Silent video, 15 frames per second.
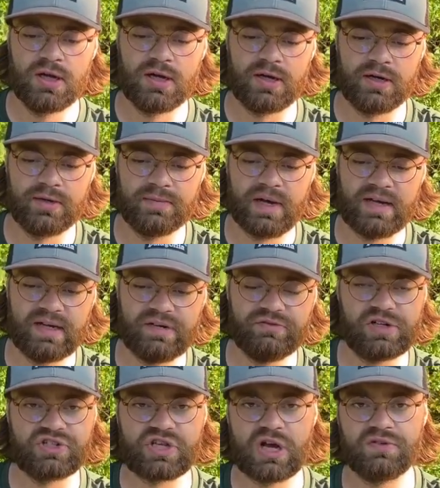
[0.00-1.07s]
I did
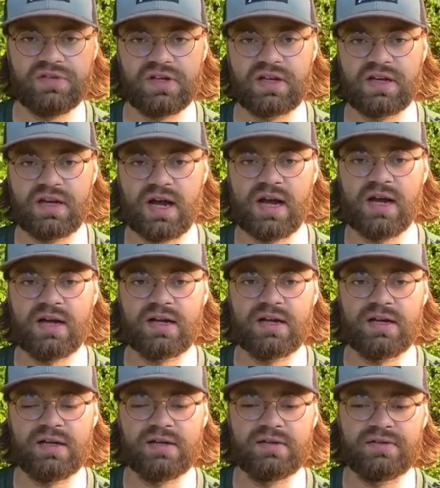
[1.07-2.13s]
reach out to Canuck
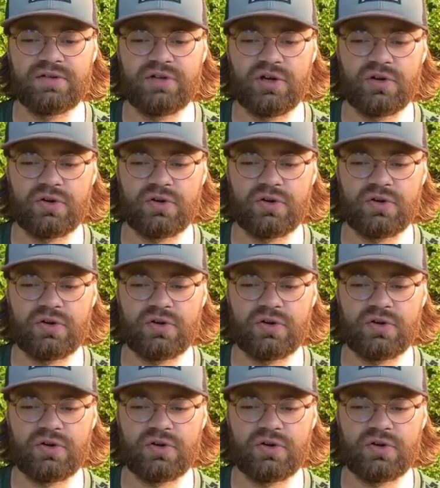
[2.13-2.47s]
and